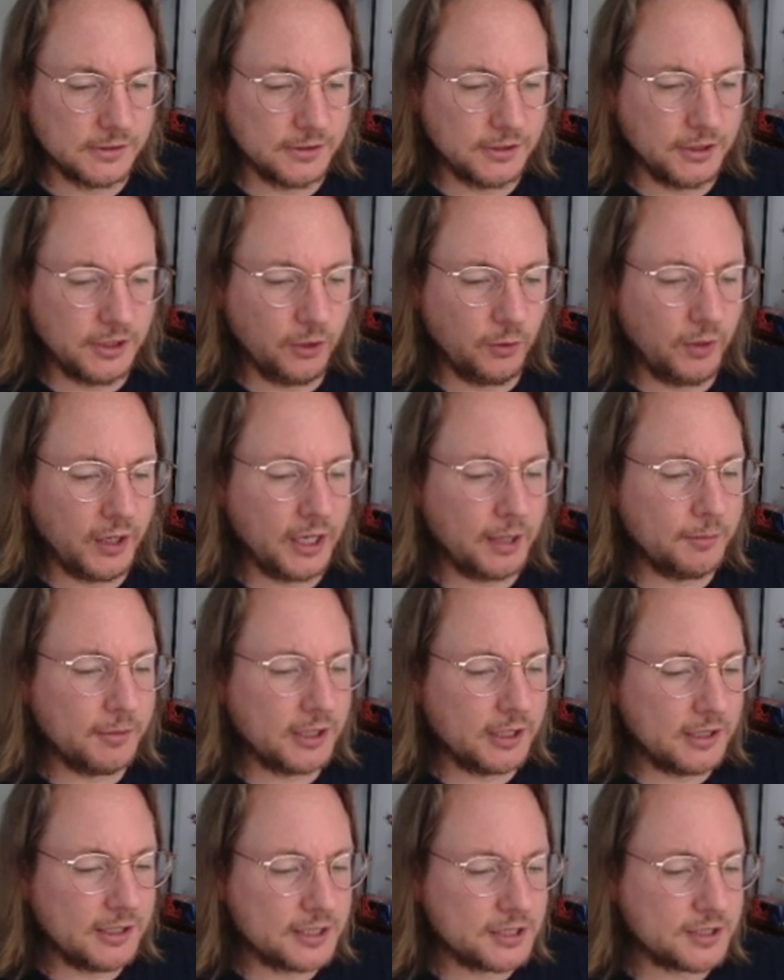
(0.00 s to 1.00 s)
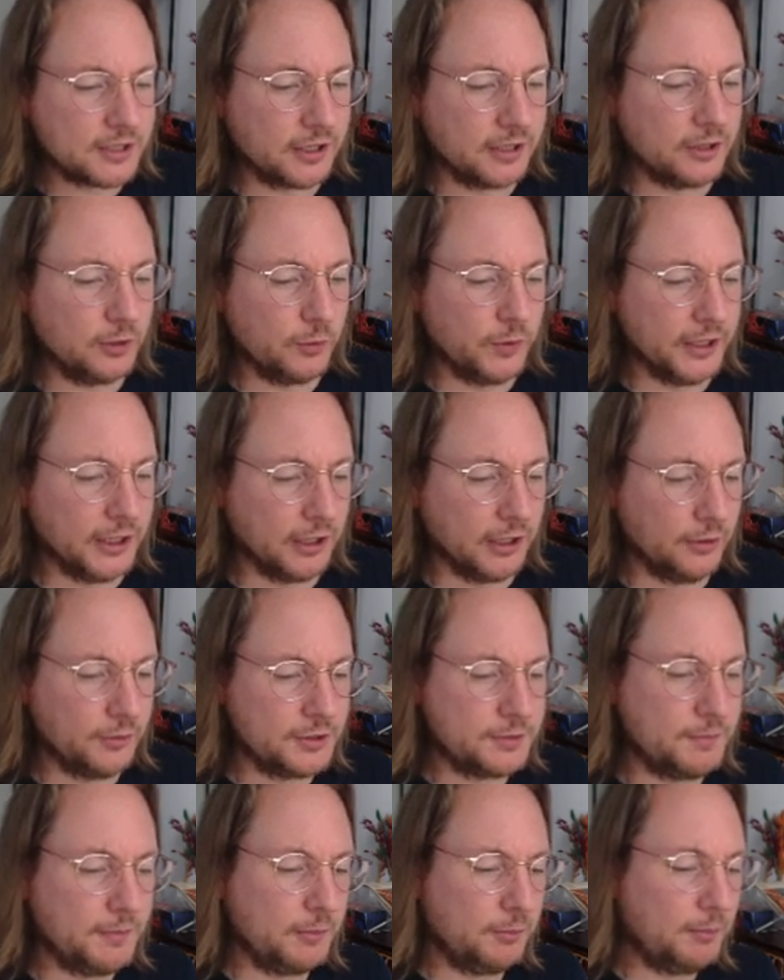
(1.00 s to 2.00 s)
You know what? I'm gonna discard the Willow.
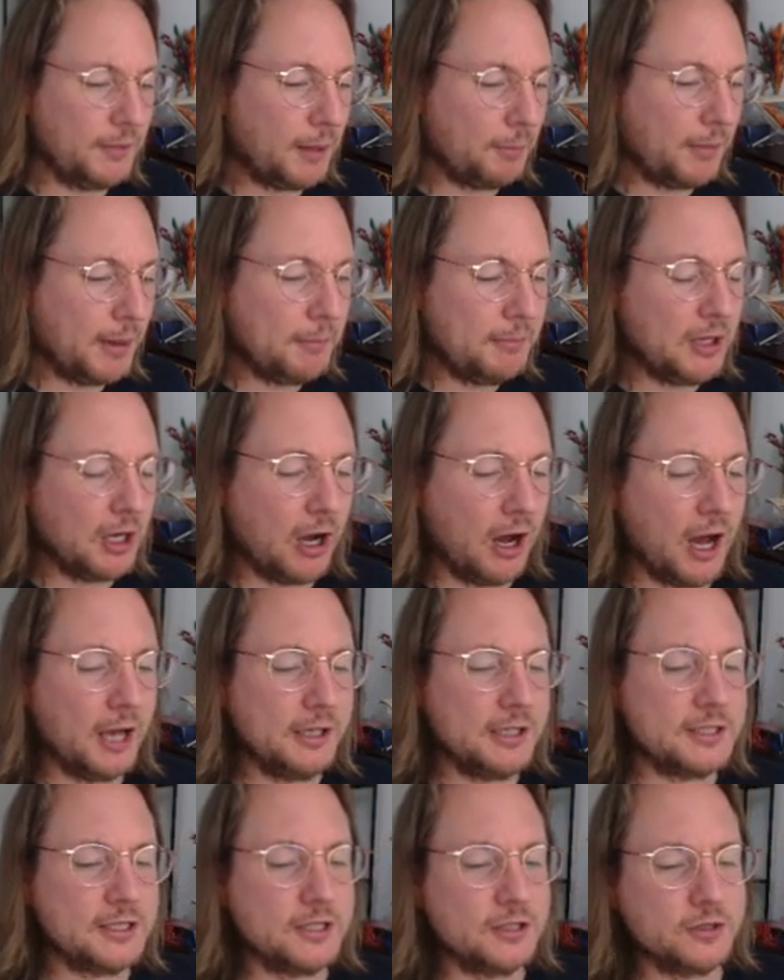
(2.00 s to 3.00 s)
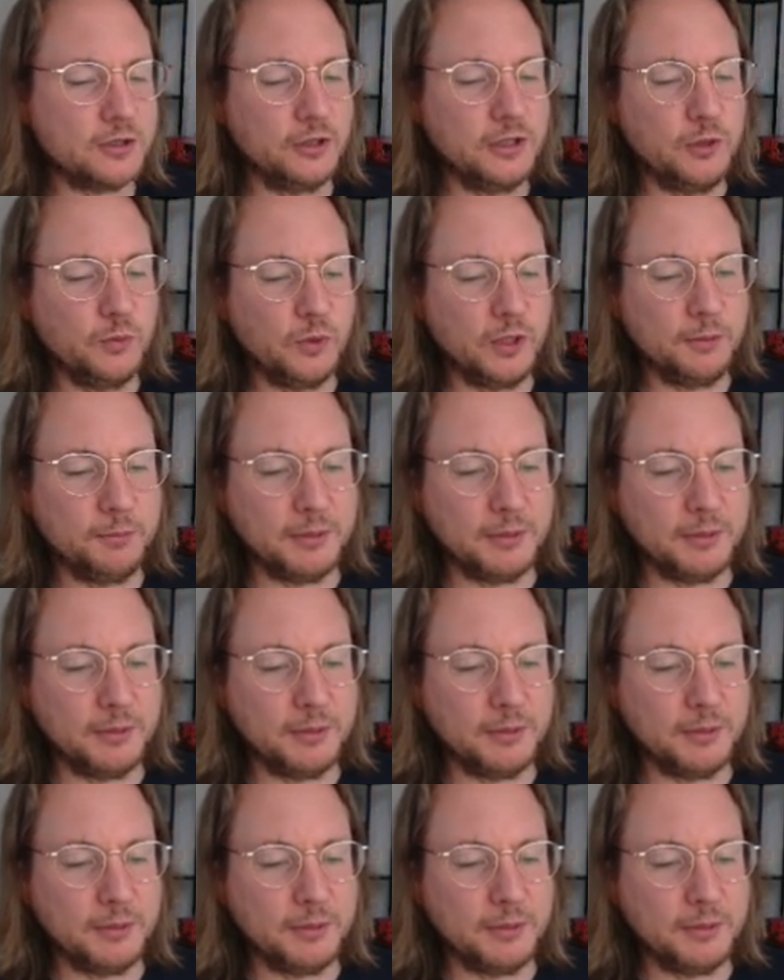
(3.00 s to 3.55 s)
It might be odd because it's only one